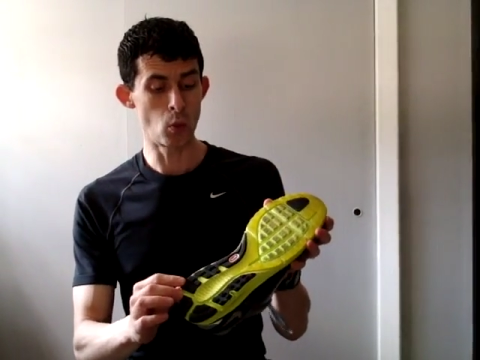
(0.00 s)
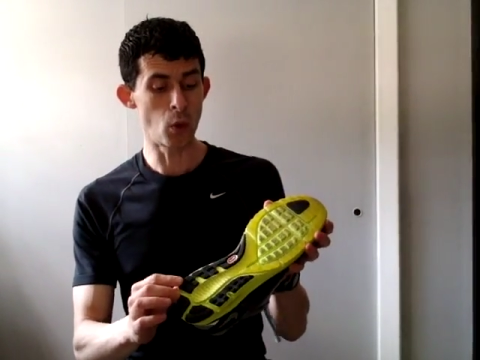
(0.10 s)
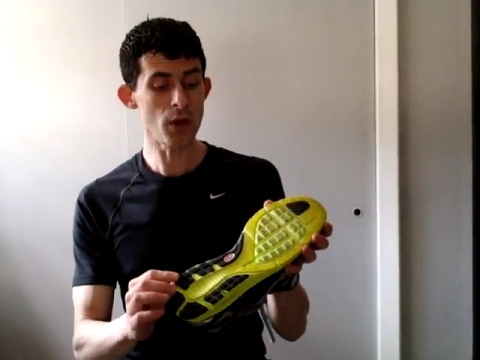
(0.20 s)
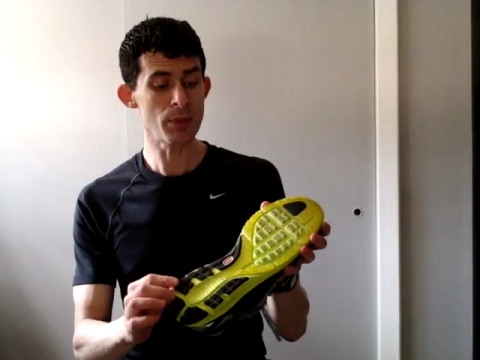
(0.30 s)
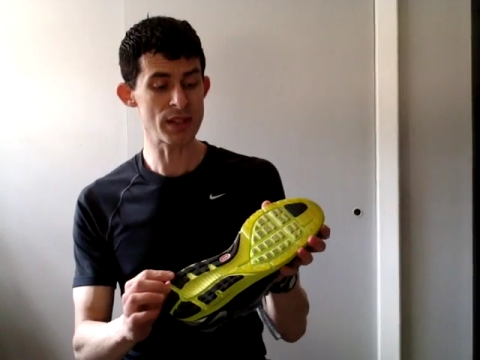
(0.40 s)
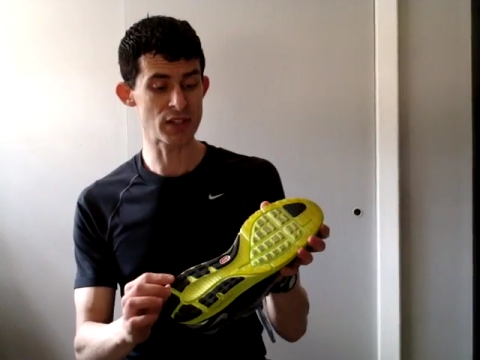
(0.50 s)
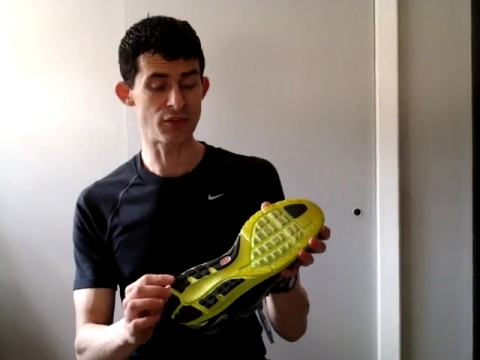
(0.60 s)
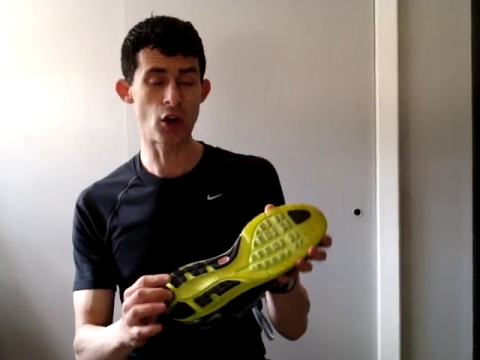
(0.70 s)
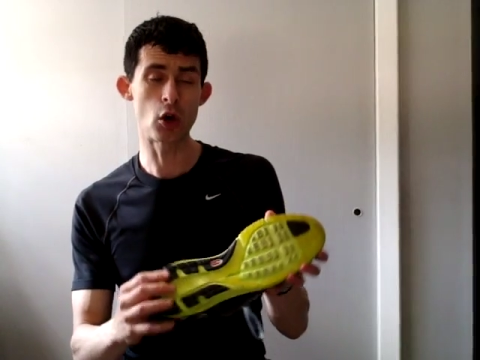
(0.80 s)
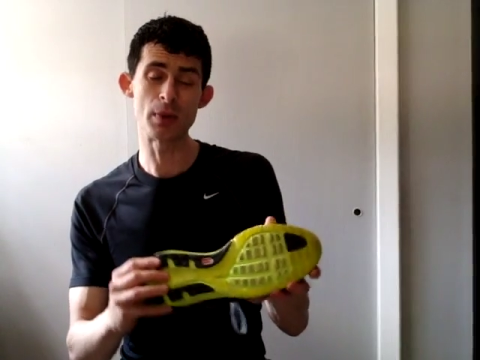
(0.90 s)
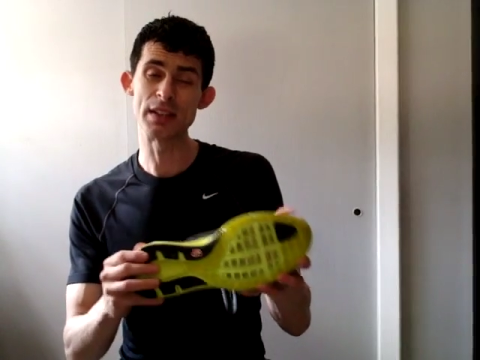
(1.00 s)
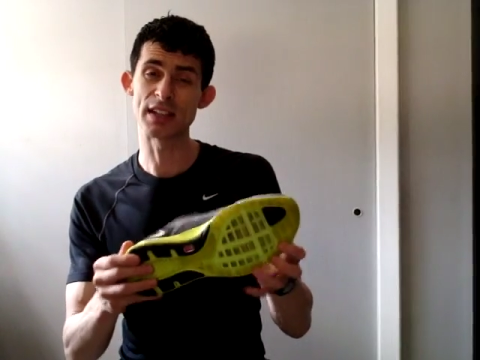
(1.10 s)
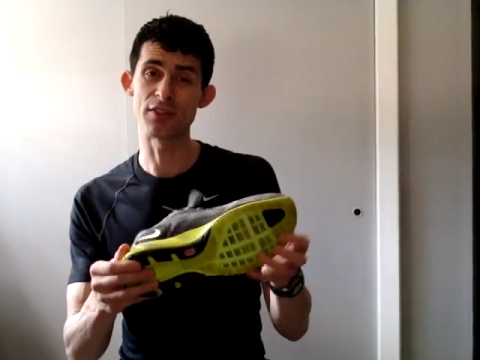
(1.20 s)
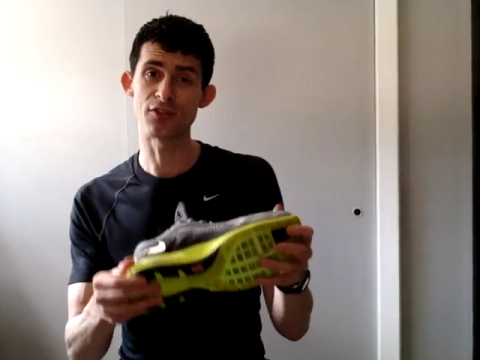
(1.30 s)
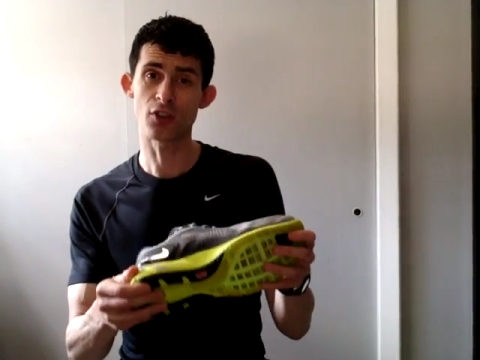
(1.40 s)
One piece of foam is
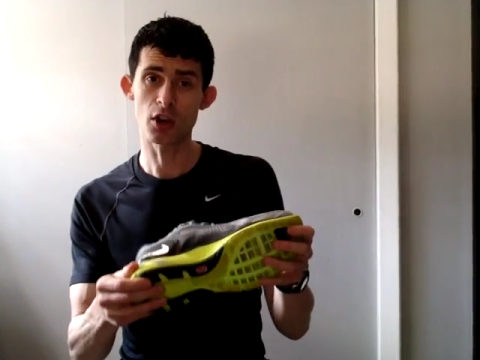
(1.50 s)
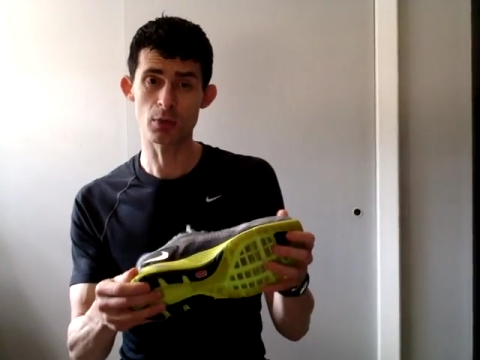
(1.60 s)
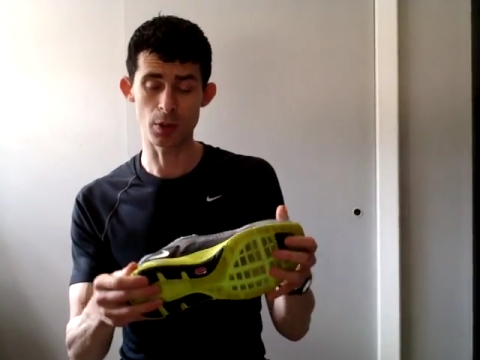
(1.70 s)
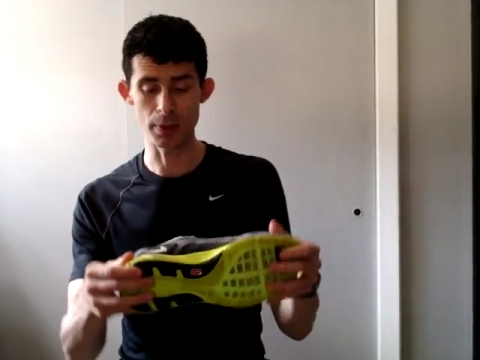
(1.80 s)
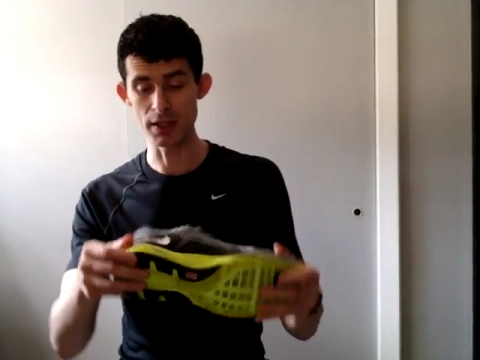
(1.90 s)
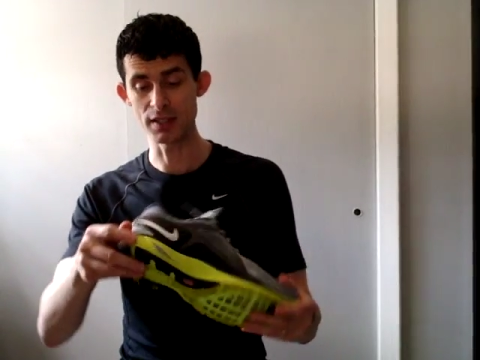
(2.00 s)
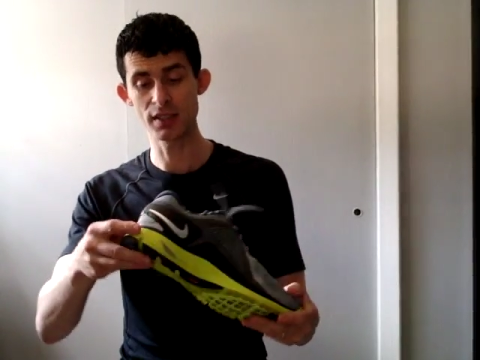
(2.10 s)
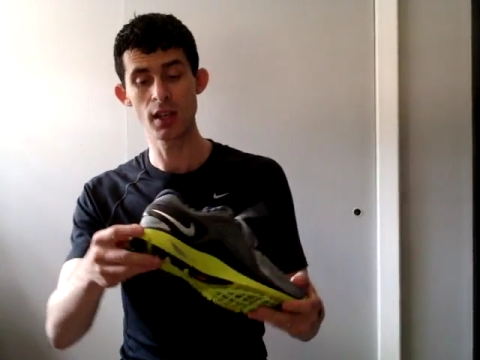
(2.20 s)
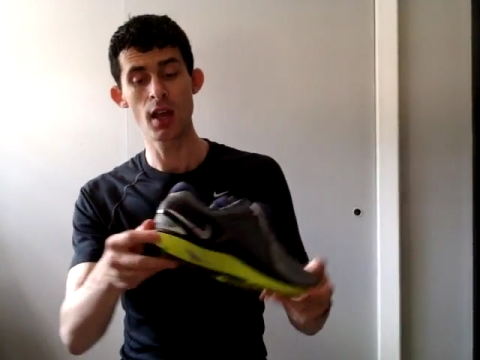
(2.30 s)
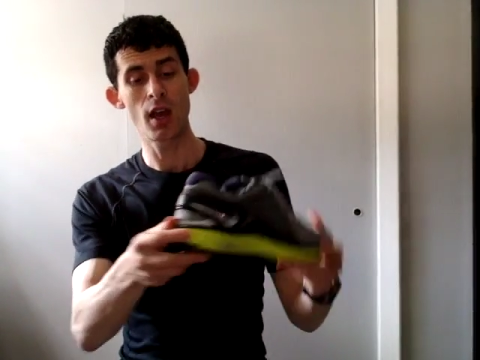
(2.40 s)
a firmer piece,